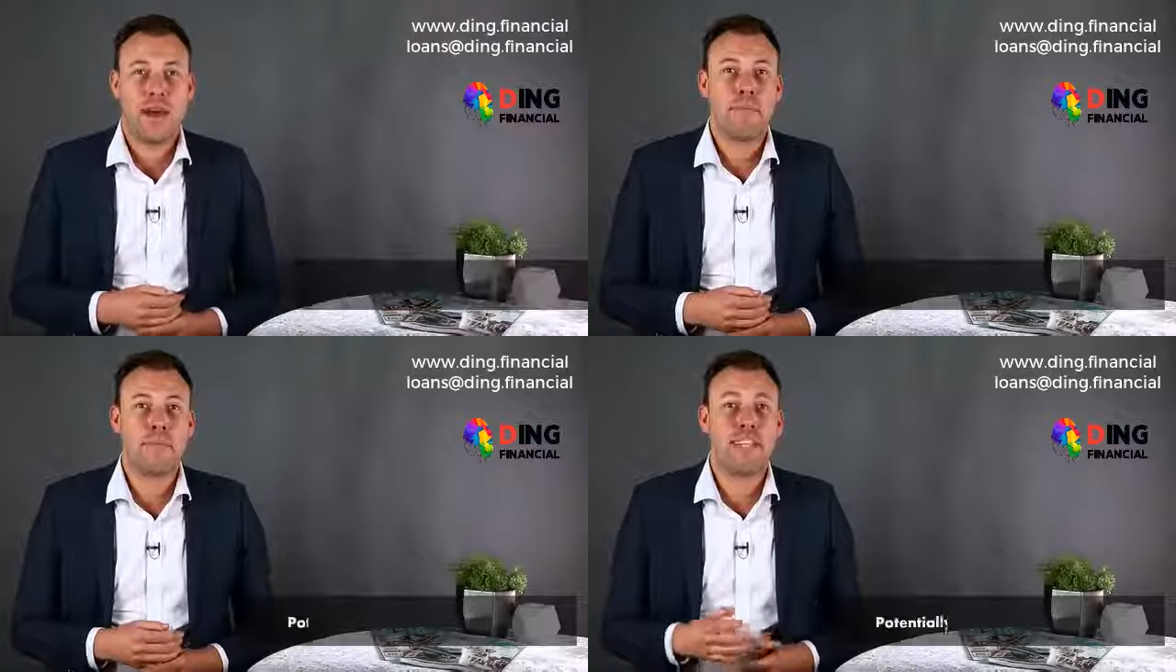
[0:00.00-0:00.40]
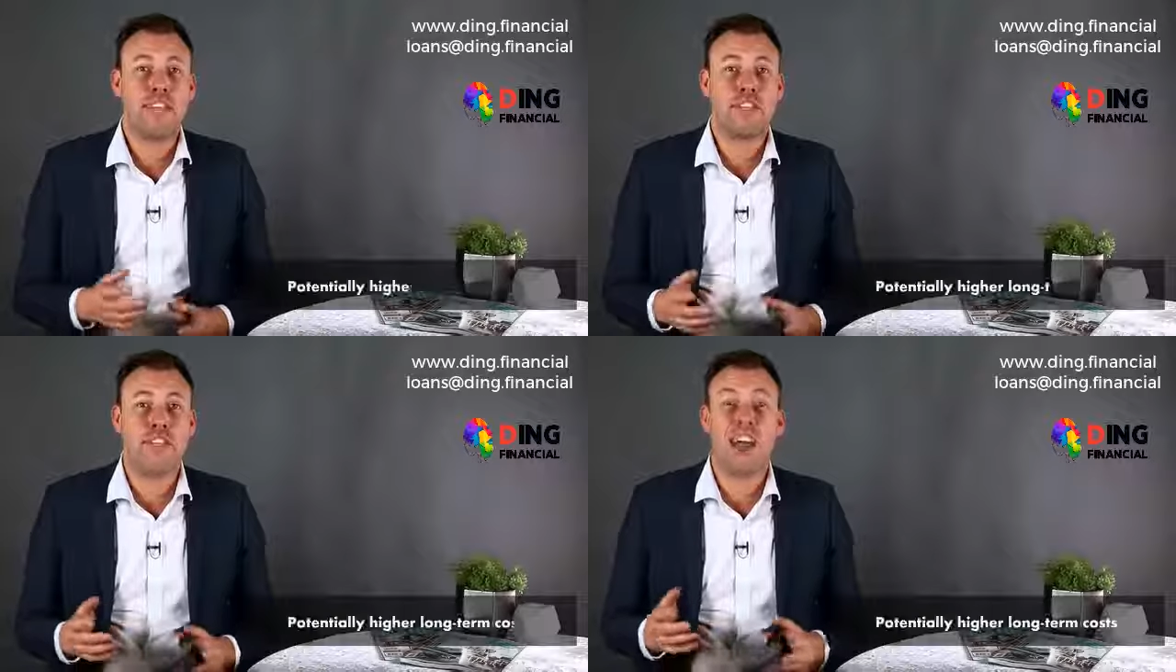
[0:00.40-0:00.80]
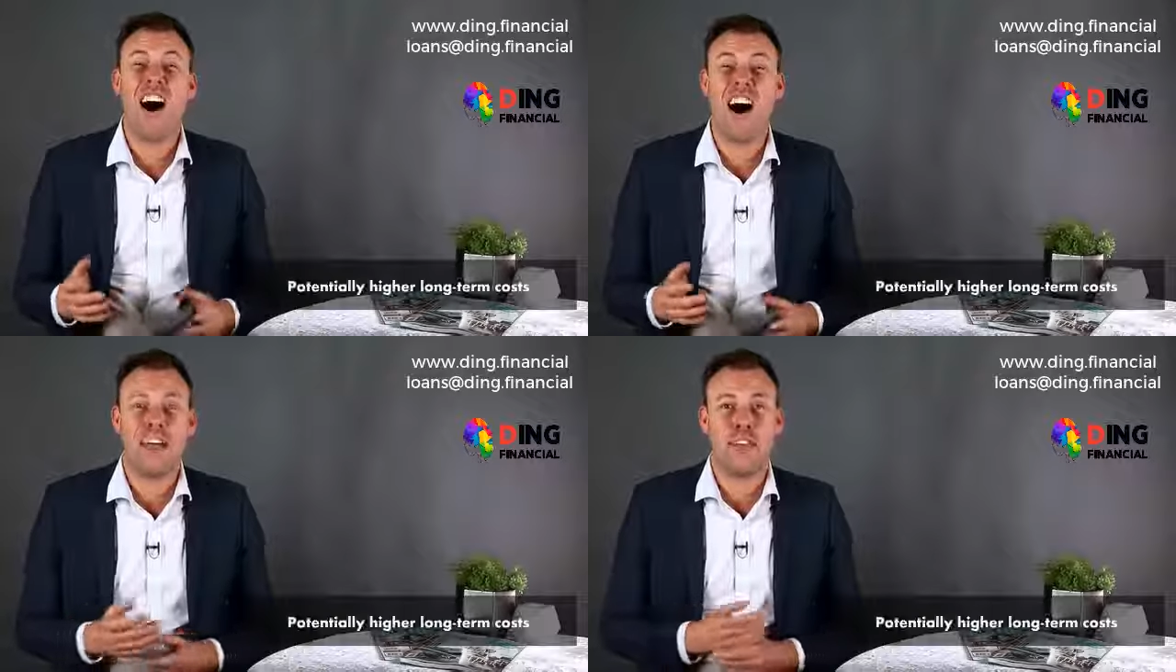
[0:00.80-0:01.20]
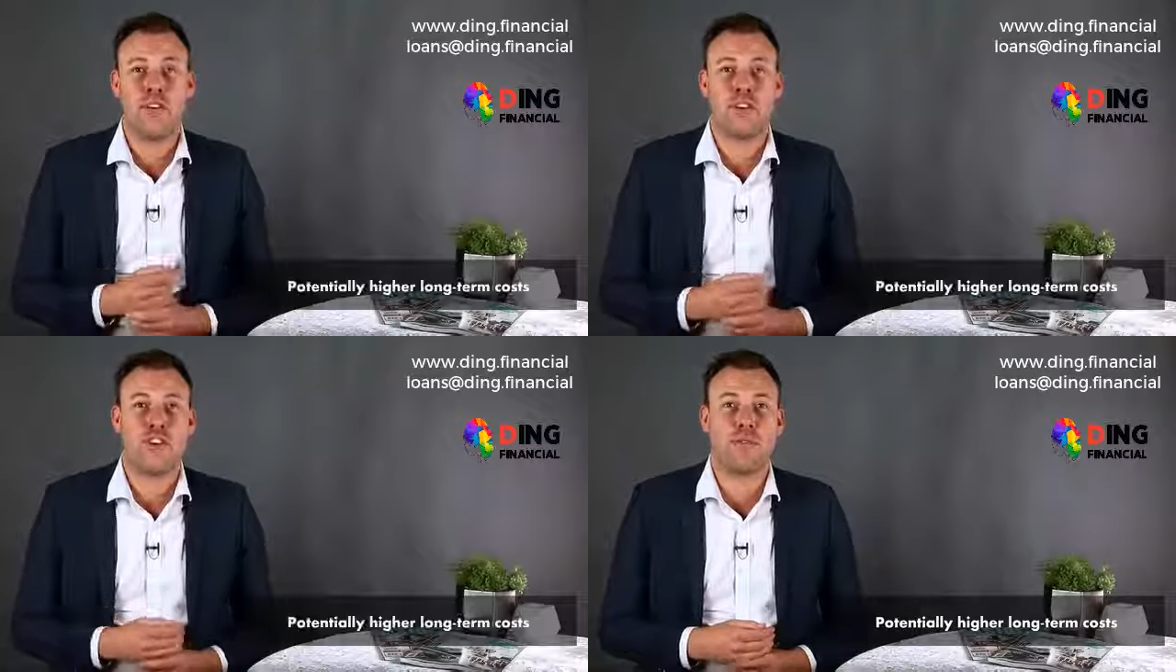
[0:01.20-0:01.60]
Potentially higher
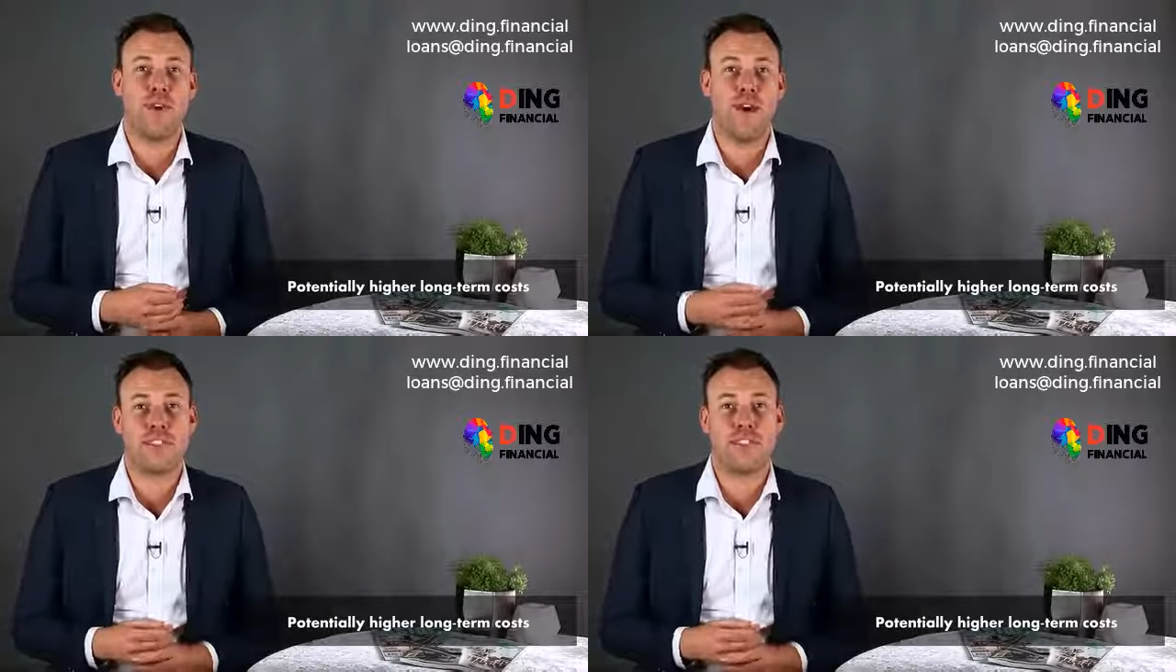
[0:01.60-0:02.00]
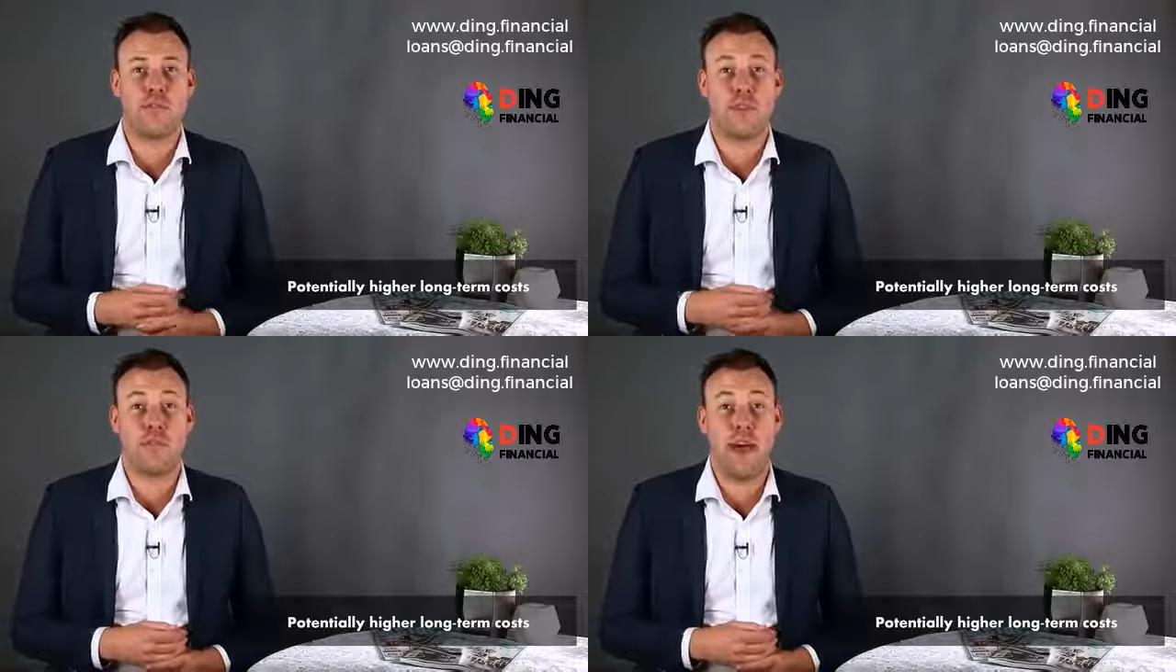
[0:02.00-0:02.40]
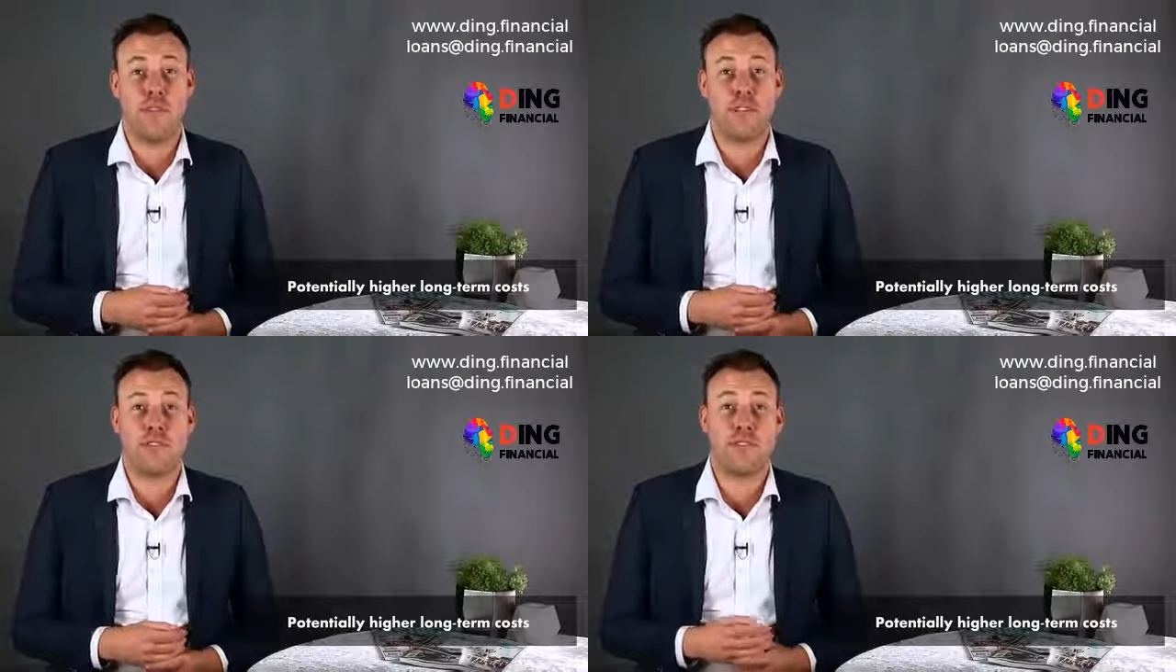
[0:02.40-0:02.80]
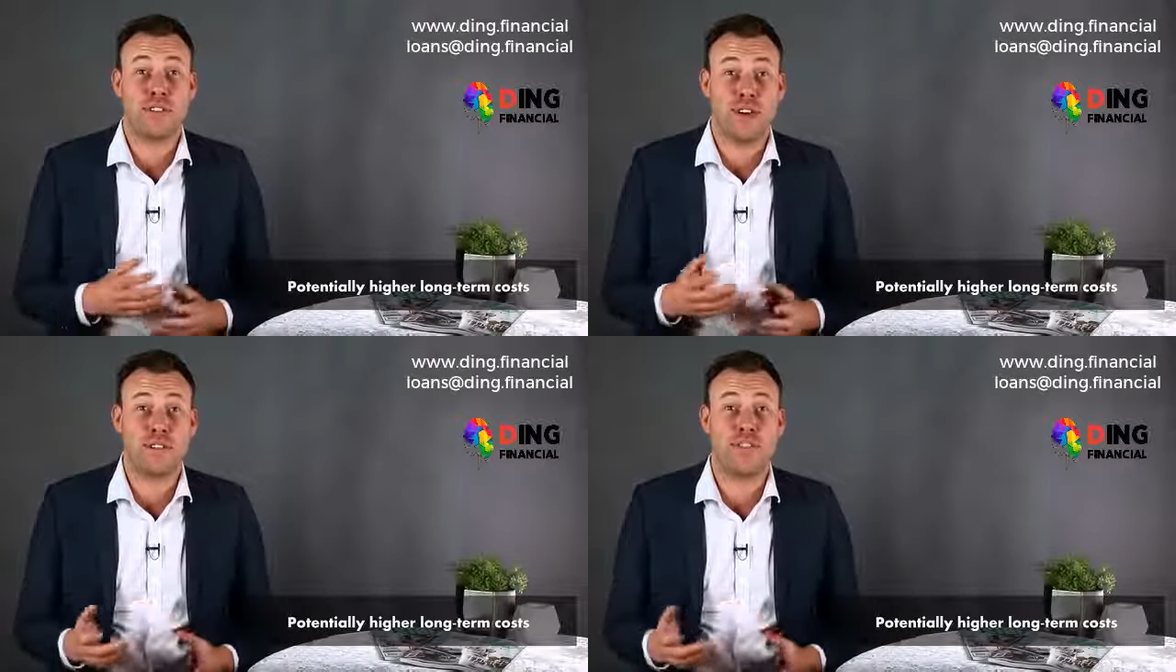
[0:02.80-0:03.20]
long term costs of repayment
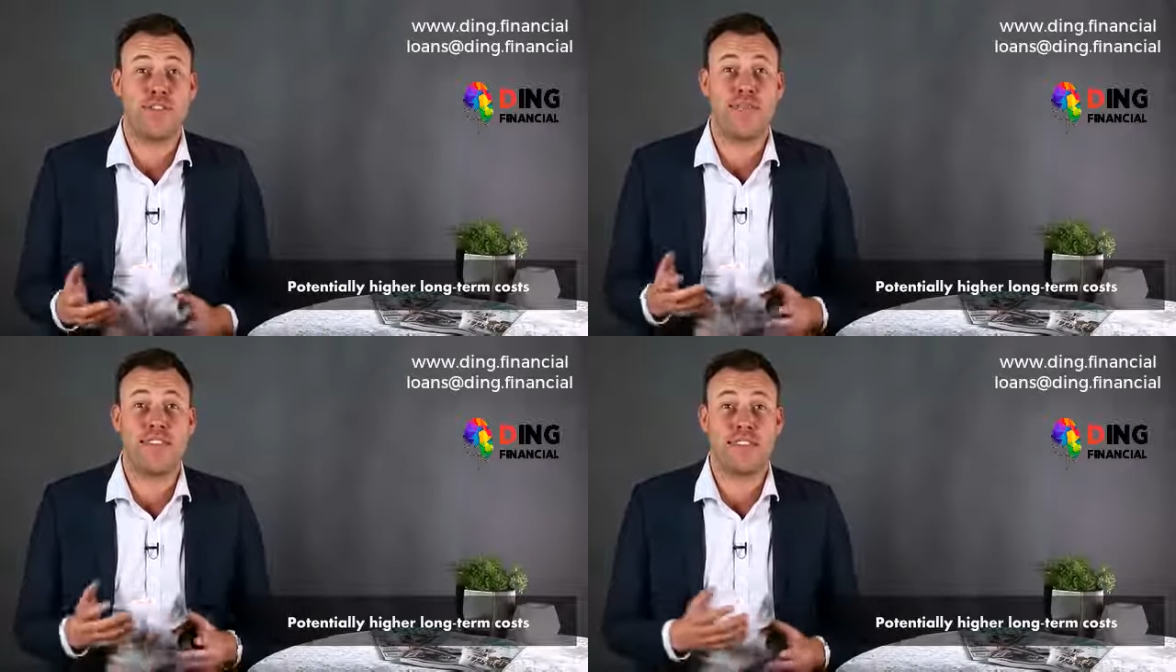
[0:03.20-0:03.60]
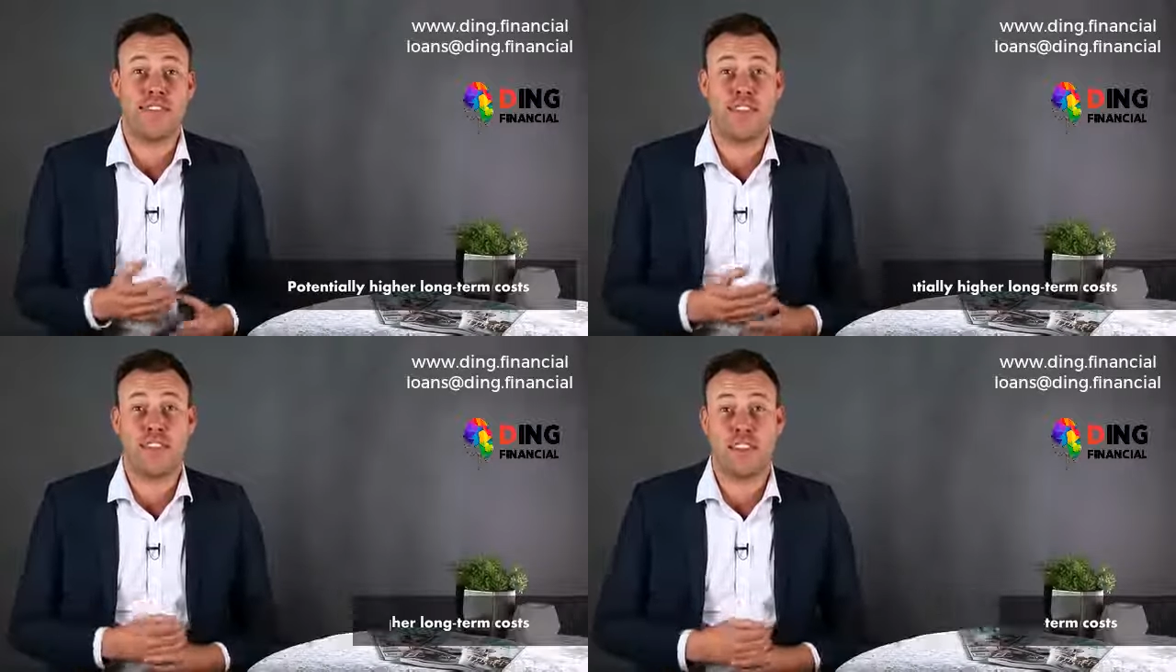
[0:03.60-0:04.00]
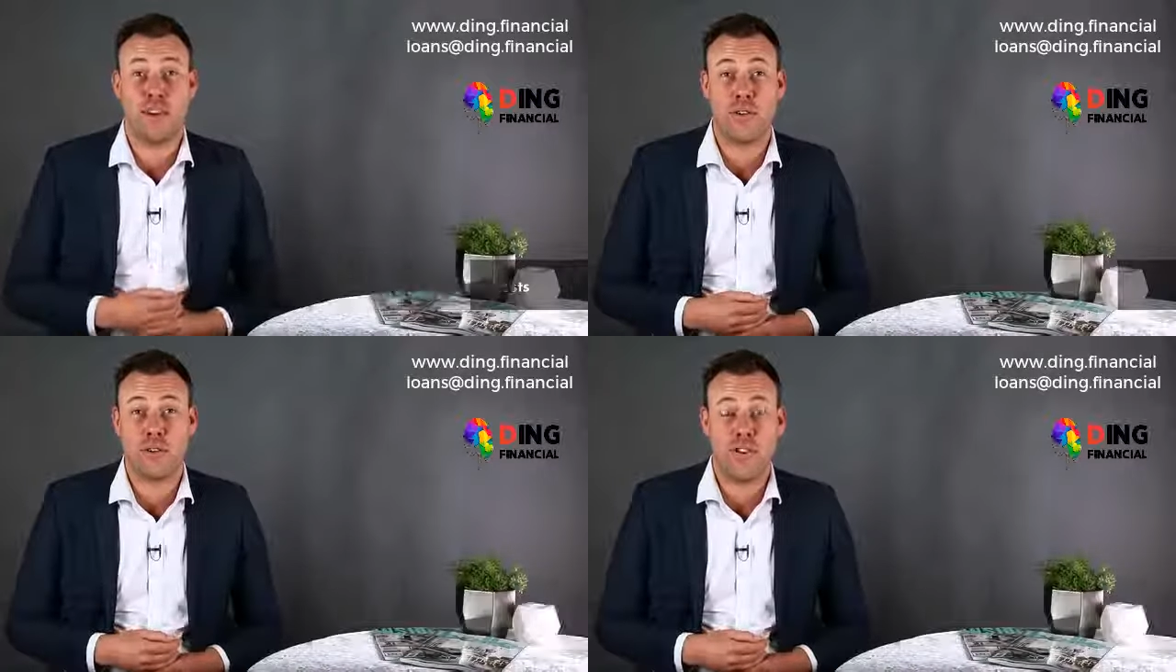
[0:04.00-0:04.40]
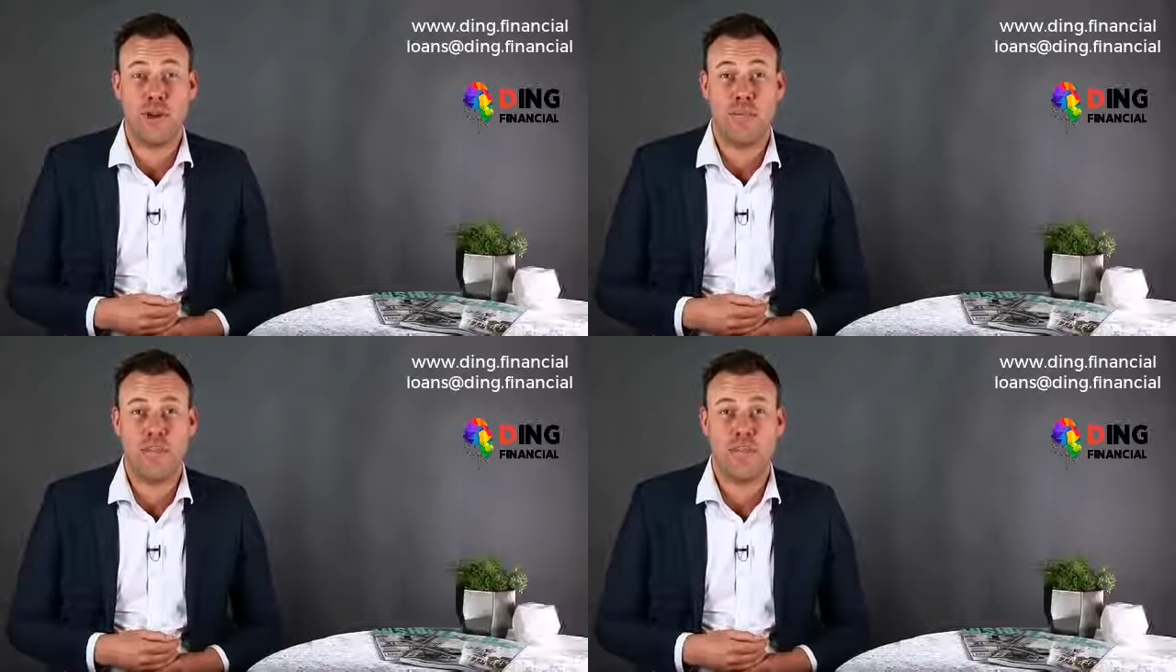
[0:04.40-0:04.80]
resulting from extending the loan
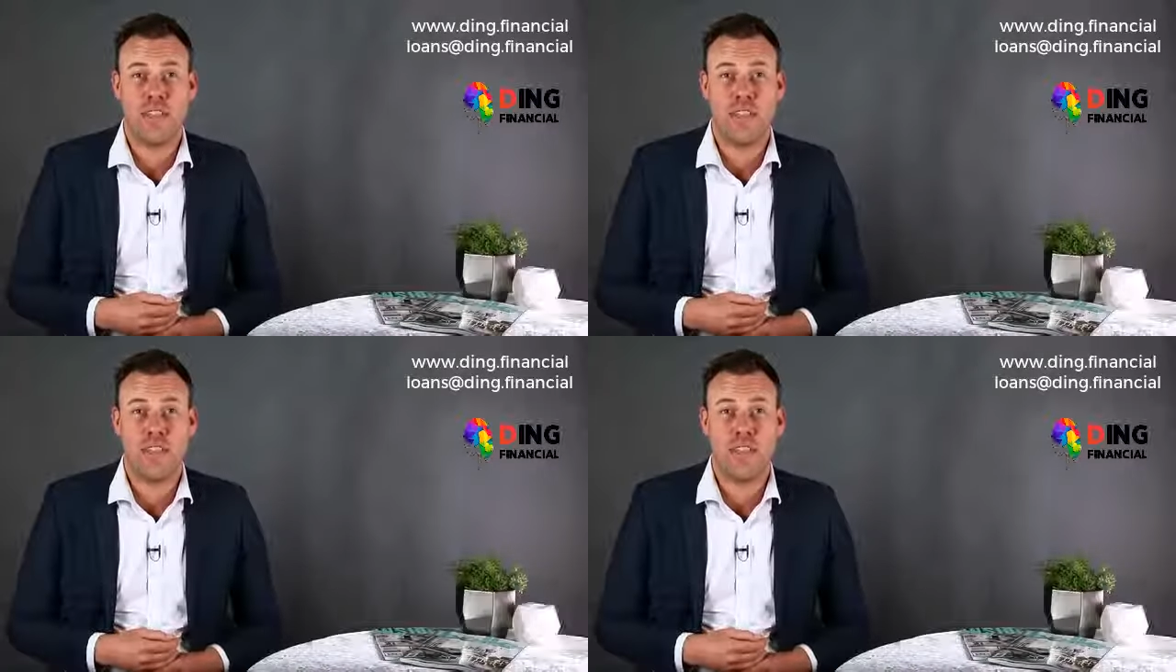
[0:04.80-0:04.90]
term